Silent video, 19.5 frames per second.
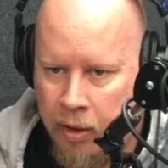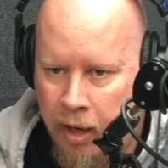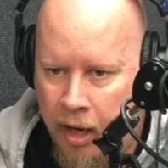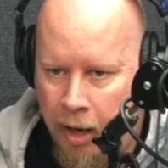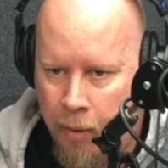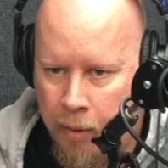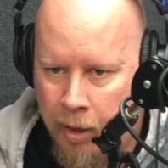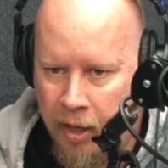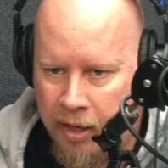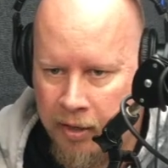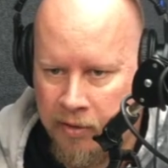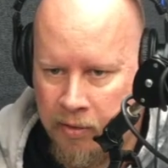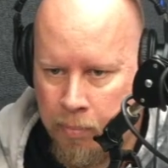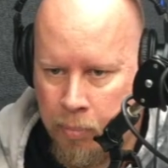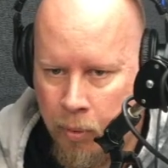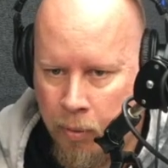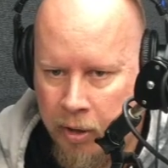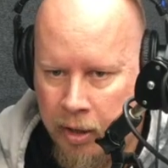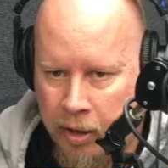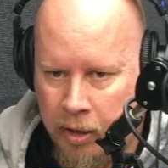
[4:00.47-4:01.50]
and we like
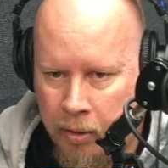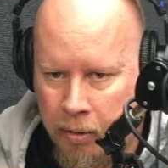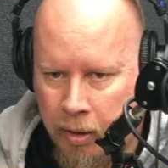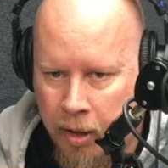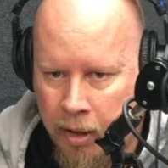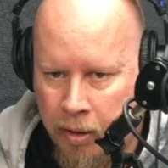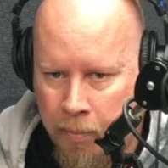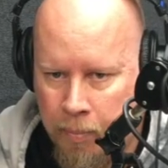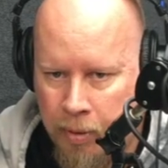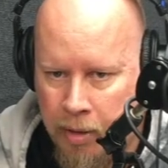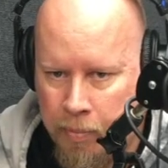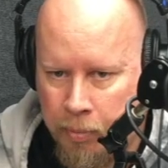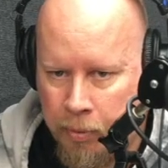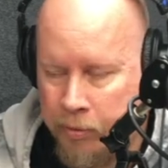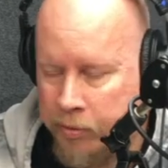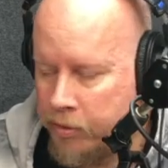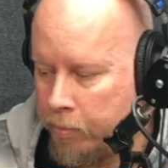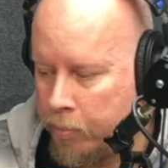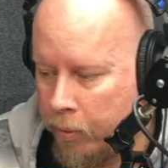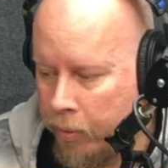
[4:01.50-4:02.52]
supporting people who
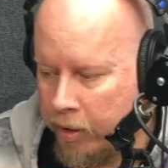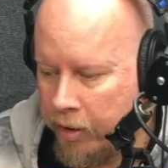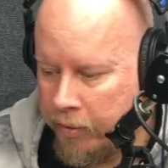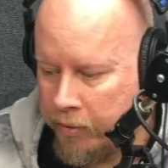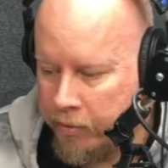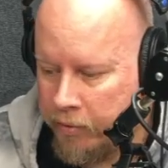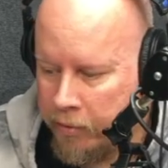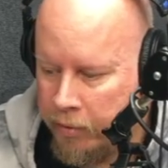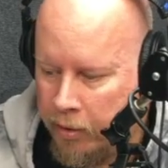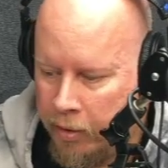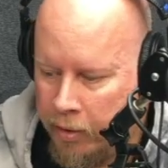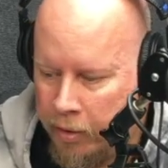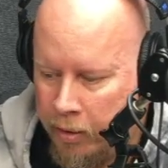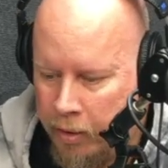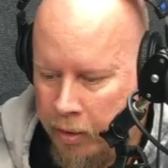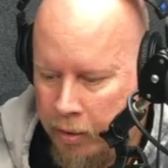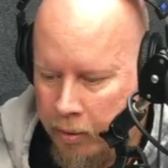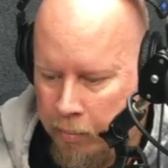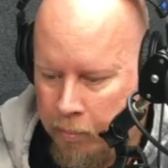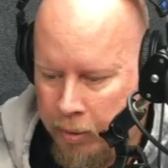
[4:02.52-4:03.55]
support us.
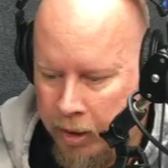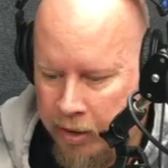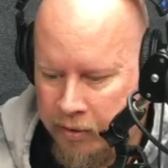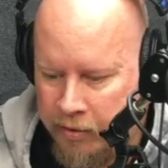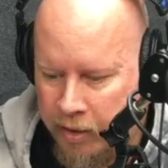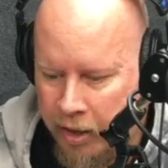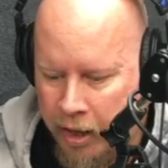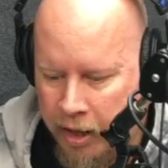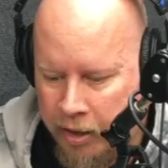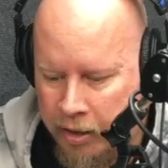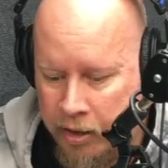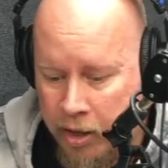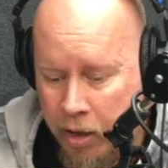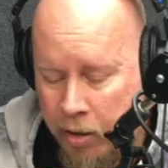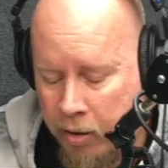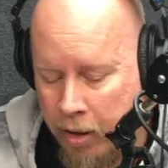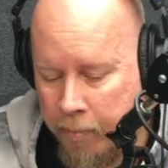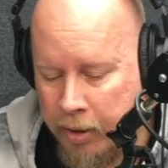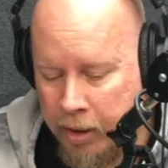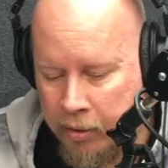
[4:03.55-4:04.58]
But
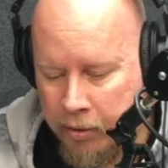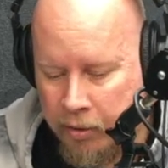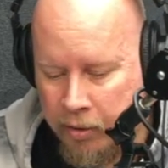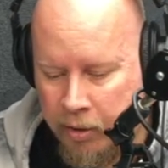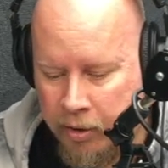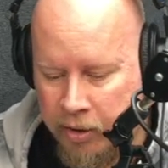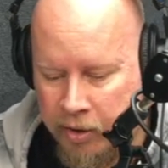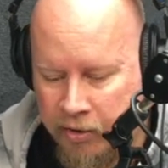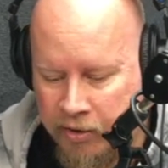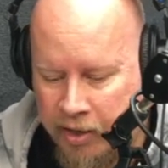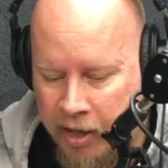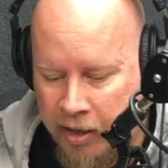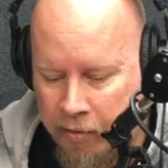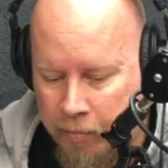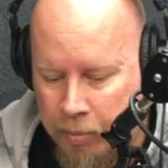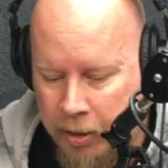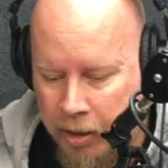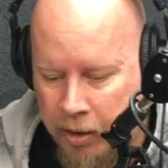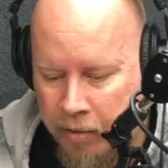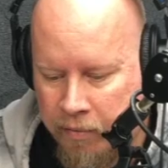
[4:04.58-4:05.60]
no, I mean, the state
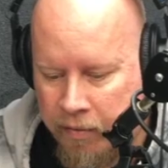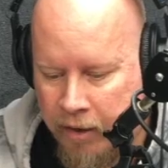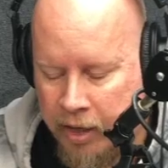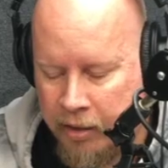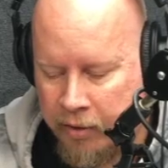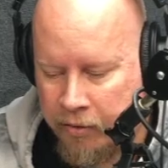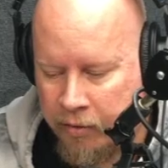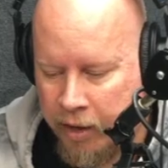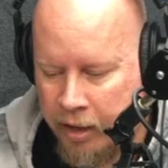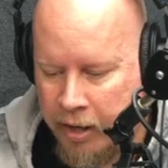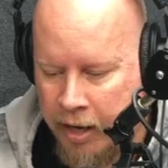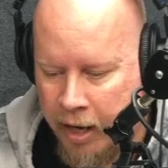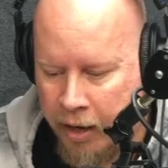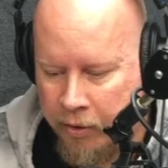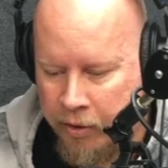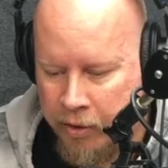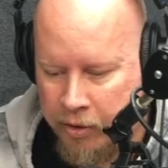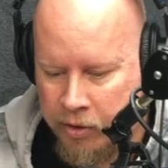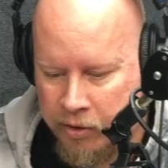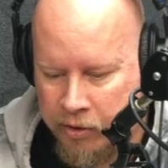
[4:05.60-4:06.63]
of beer in Vegas right now,
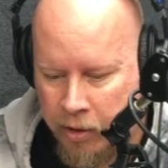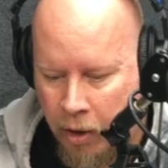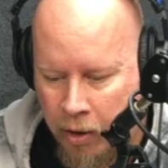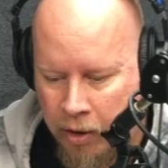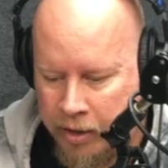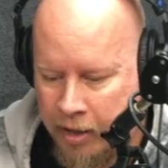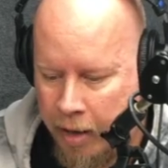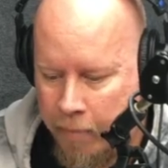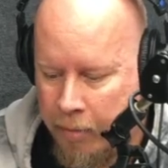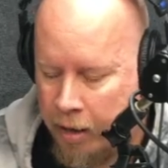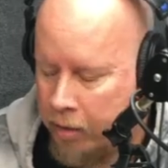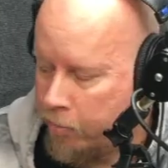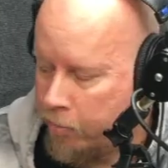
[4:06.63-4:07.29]
there just aren't that many